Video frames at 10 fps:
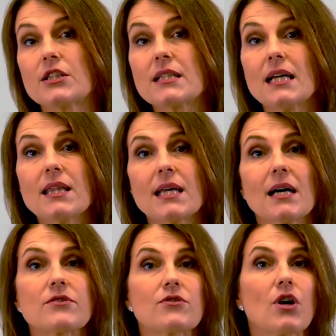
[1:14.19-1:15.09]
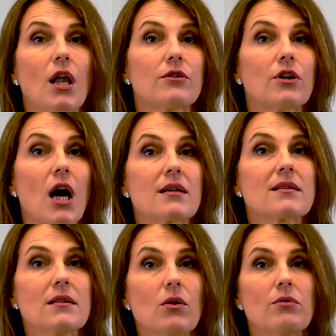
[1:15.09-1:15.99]
the $10,000
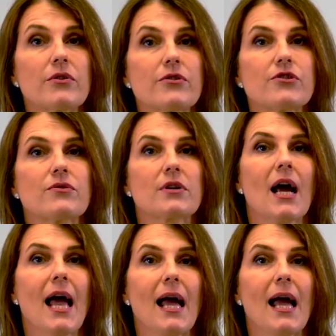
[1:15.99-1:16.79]
loss lowers your